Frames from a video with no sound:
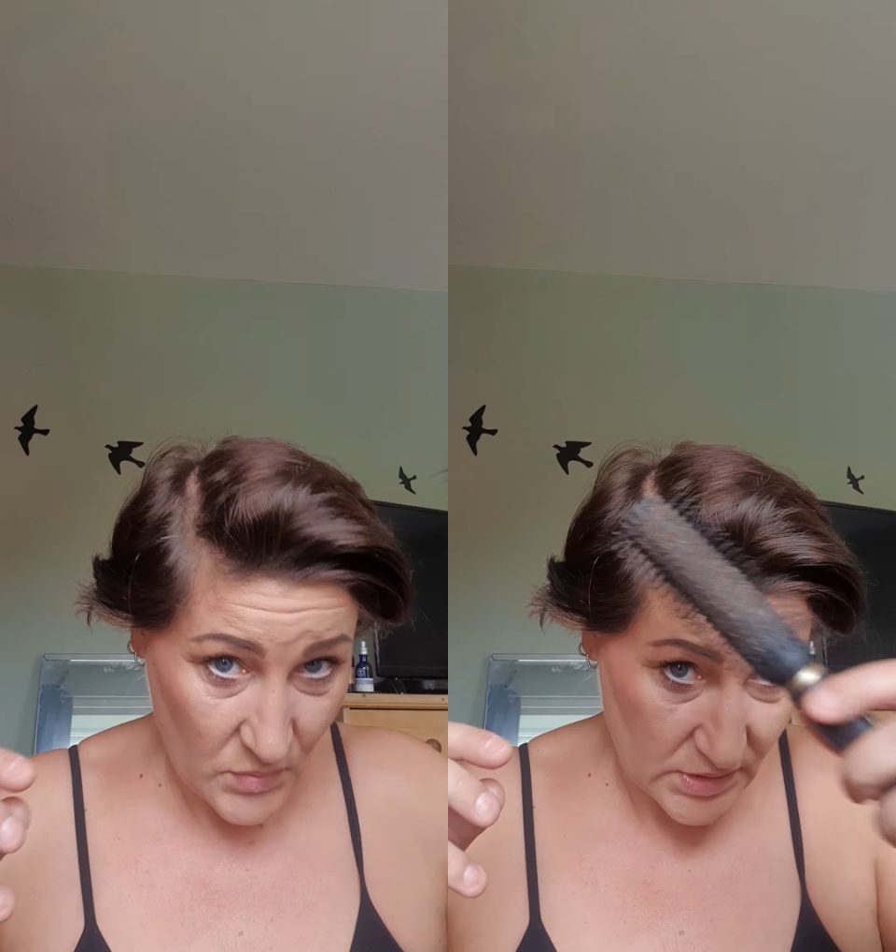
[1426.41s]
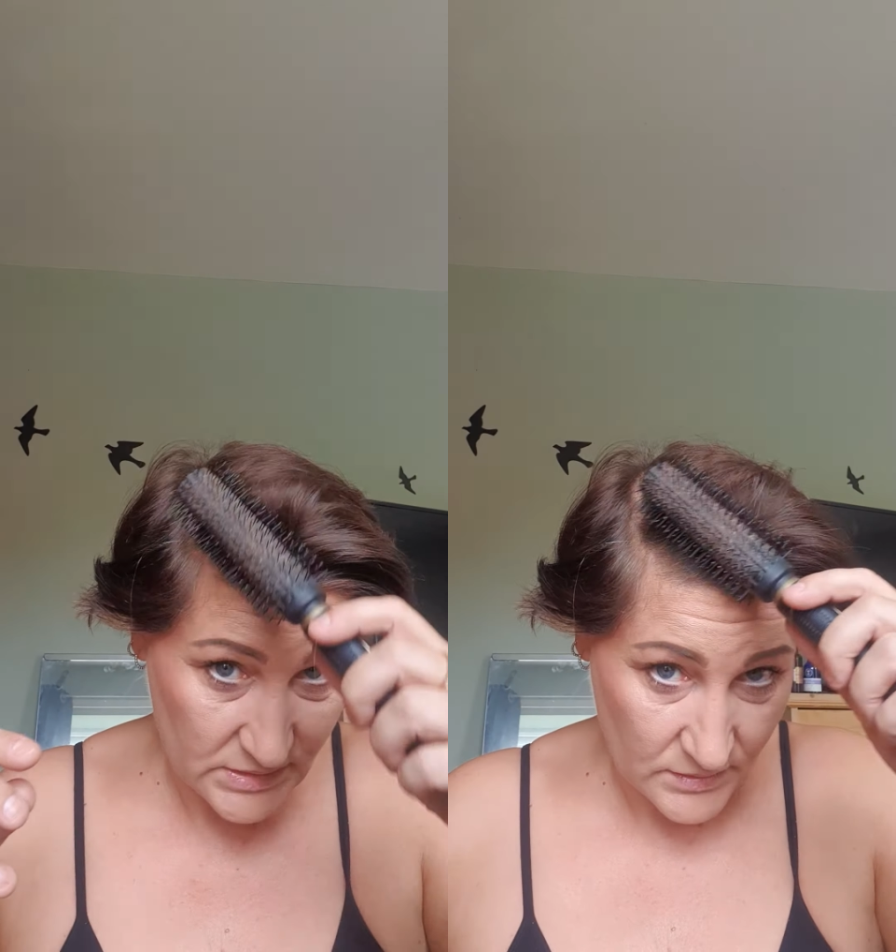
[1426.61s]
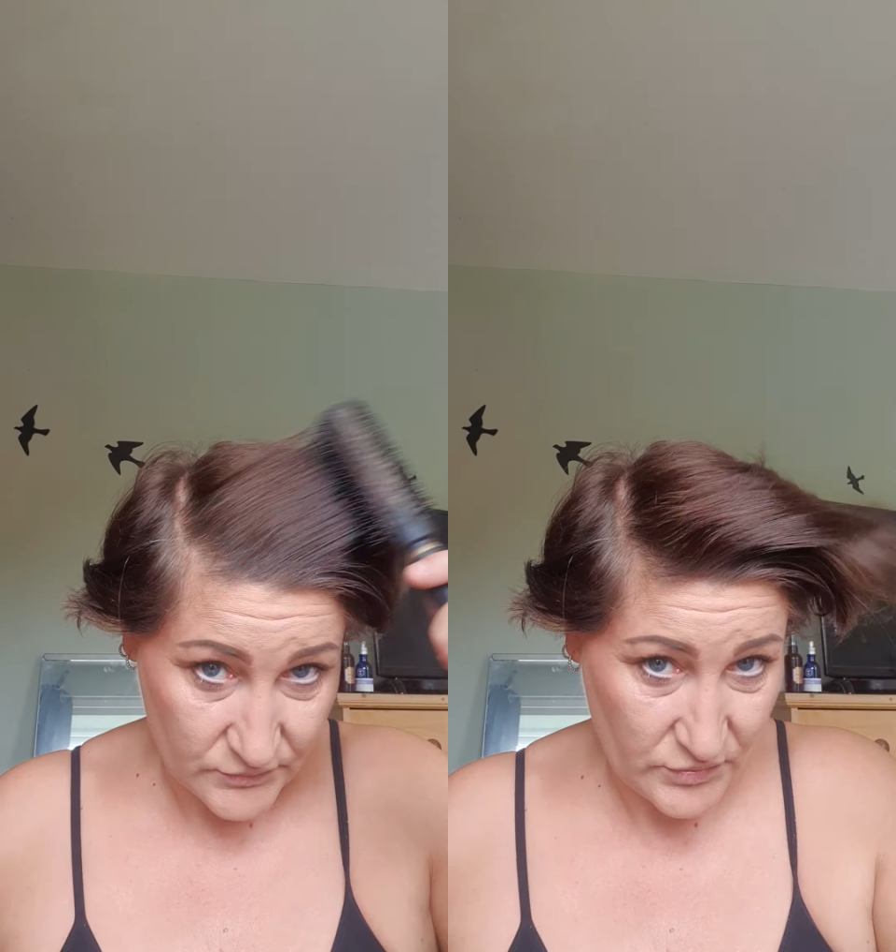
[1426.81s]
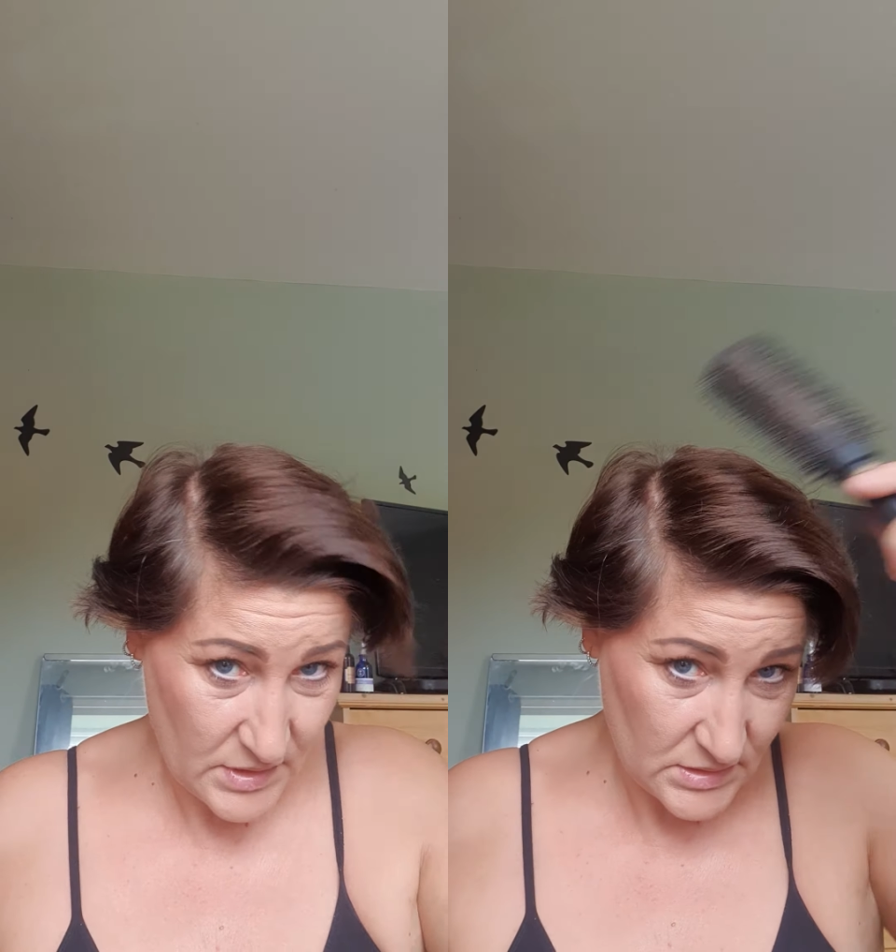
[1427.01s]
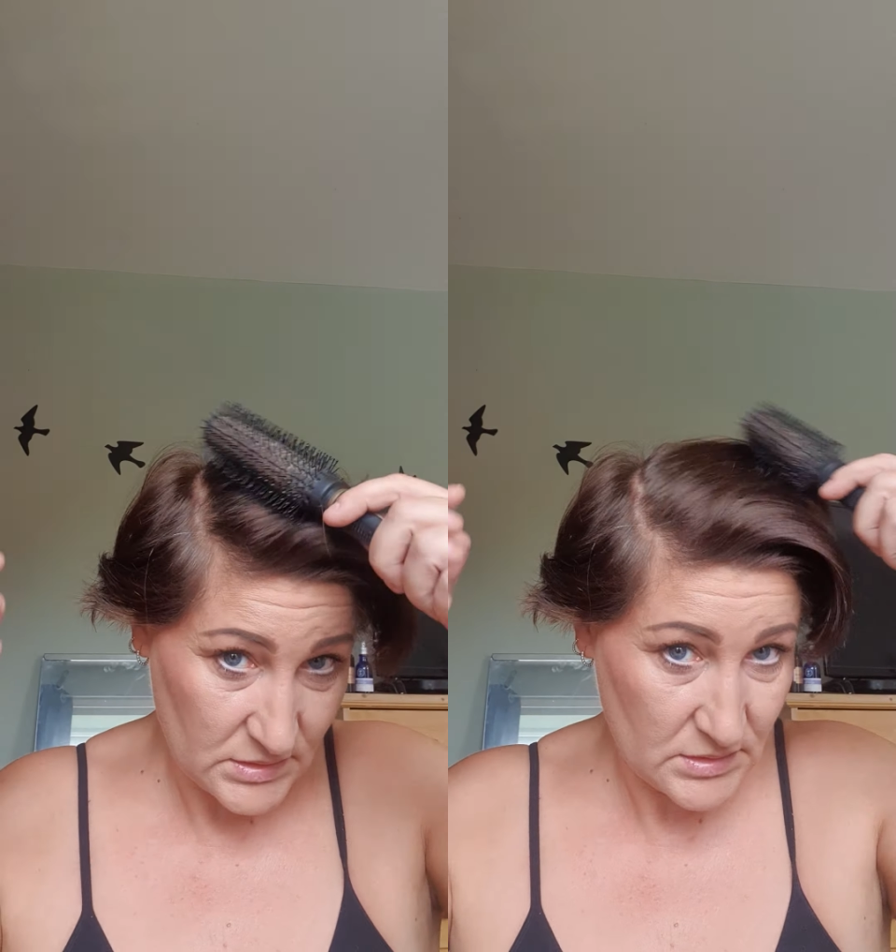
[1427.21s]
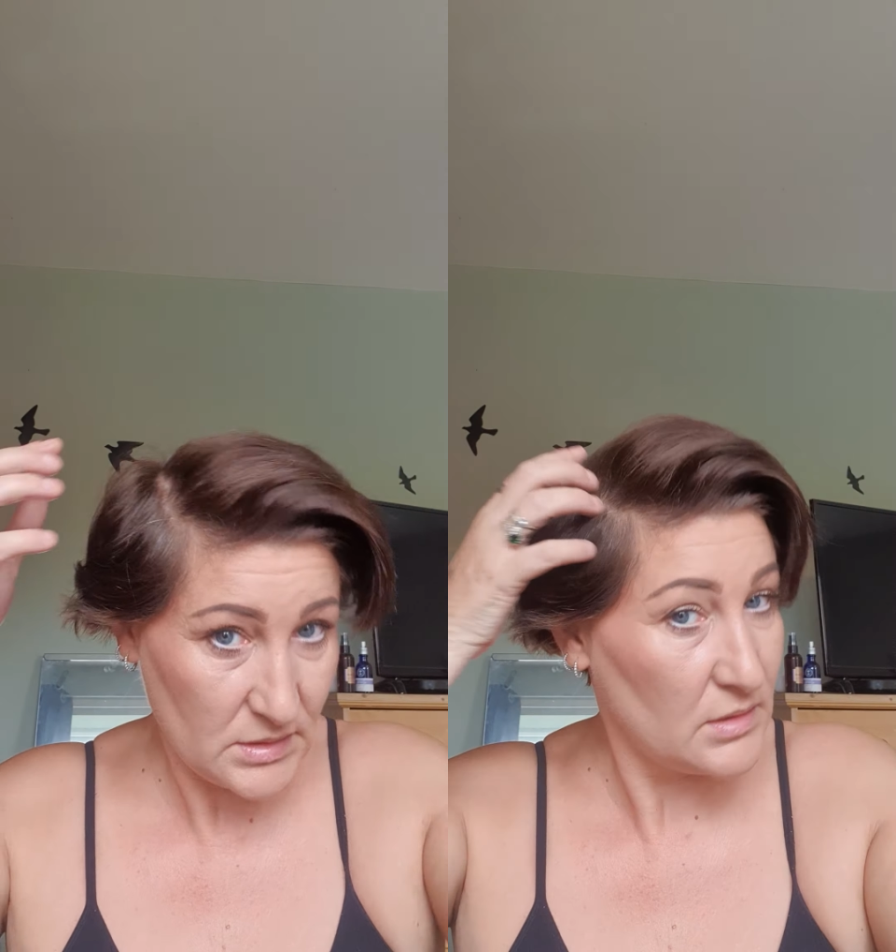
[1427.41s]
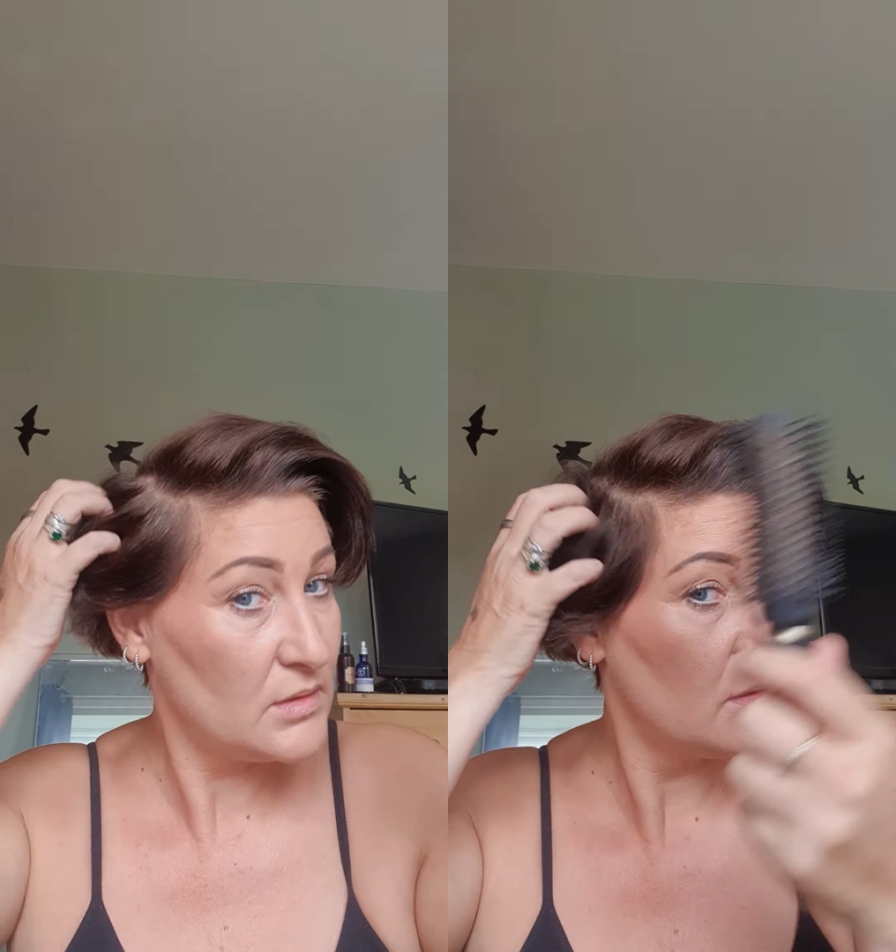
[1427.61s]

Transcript: myself dressed.